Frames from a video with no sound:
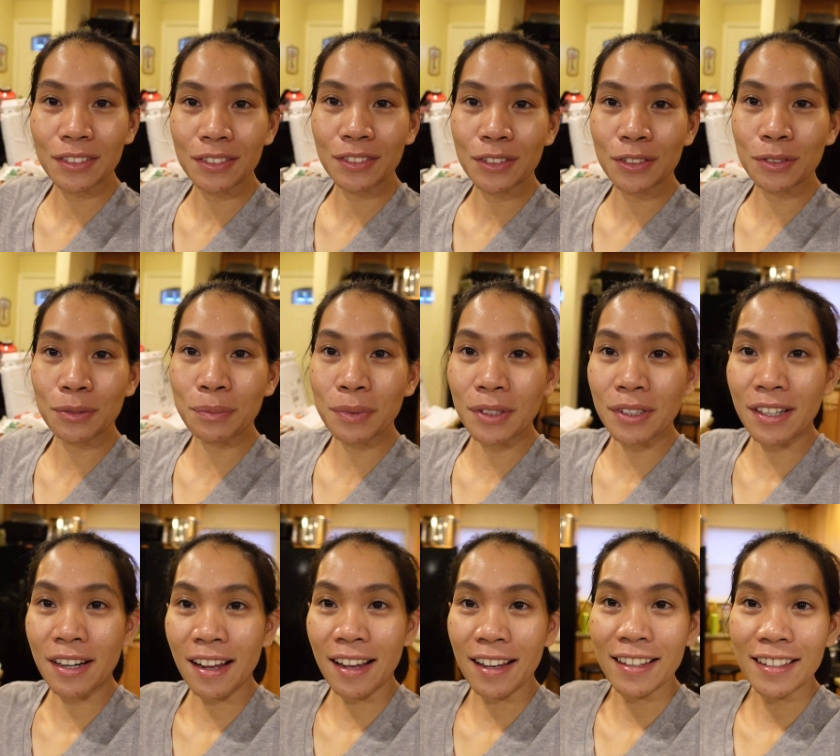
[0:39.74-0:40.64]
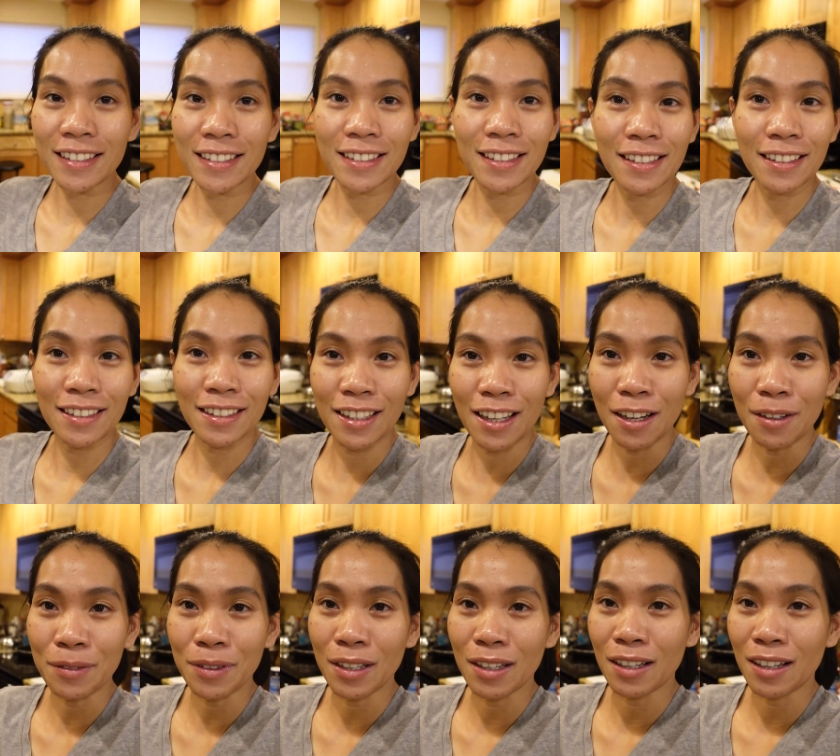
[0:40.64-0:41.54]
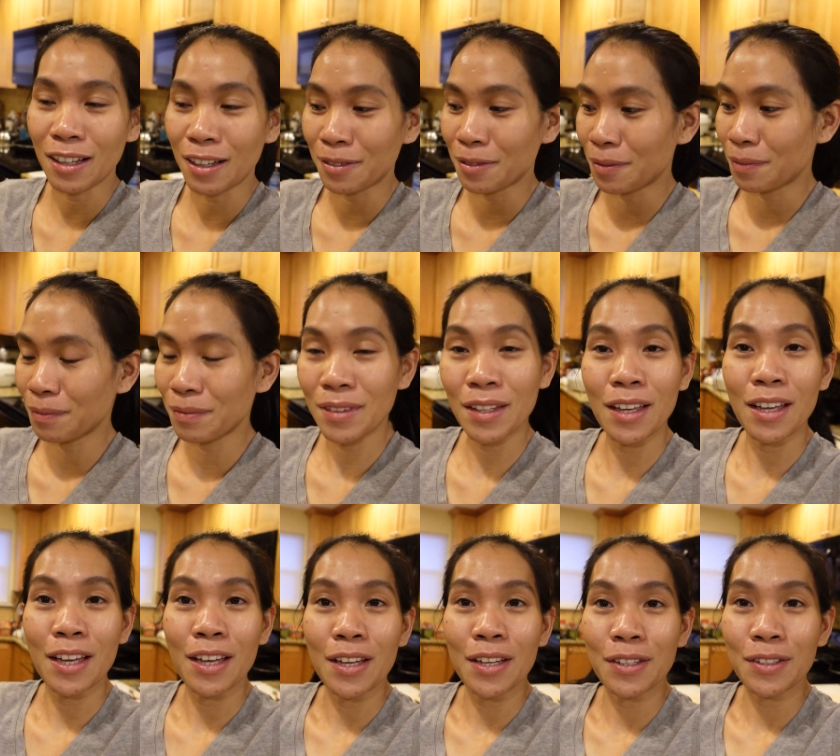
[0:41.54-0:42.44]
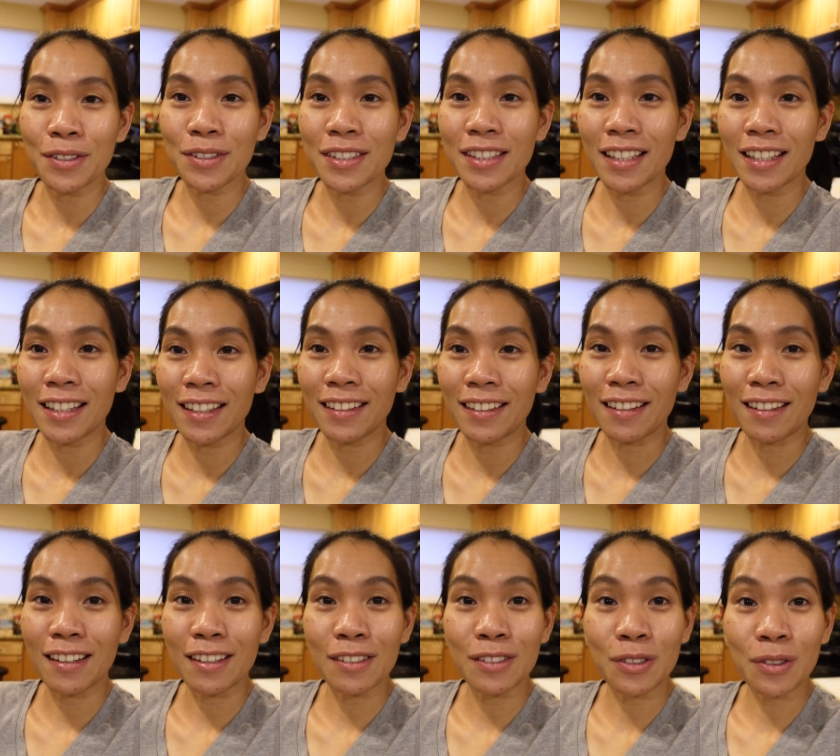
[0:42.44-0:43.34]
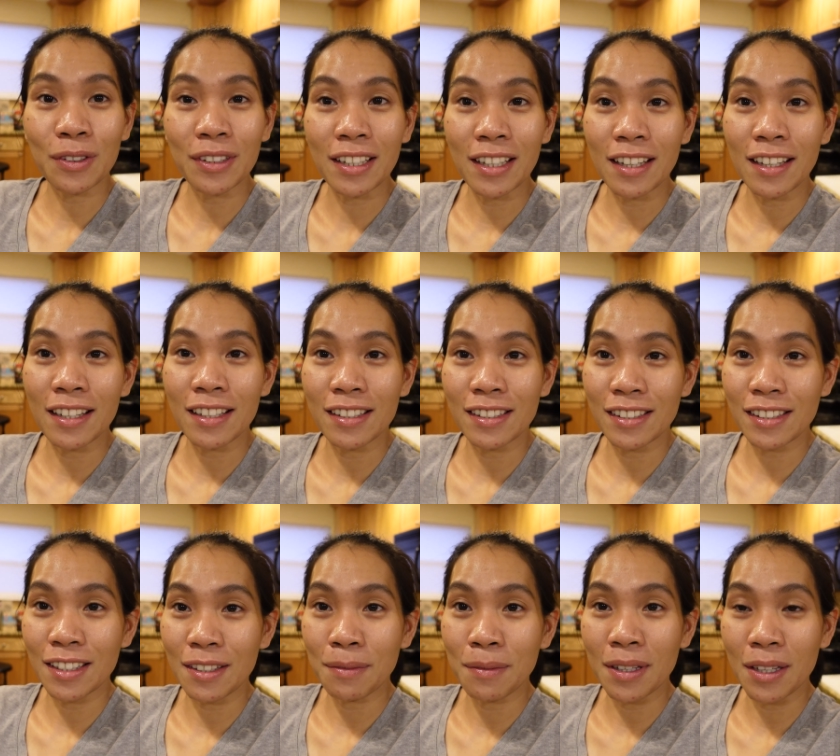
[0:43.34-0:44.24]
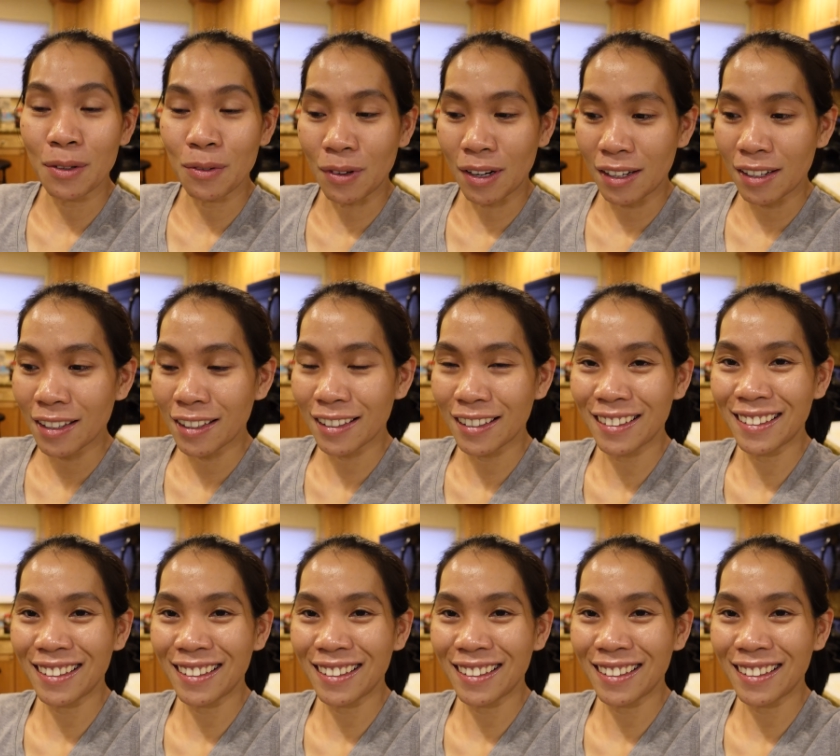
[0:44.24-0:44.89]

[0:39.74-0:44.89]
super nice camera. I'm using the Sony ZV-1.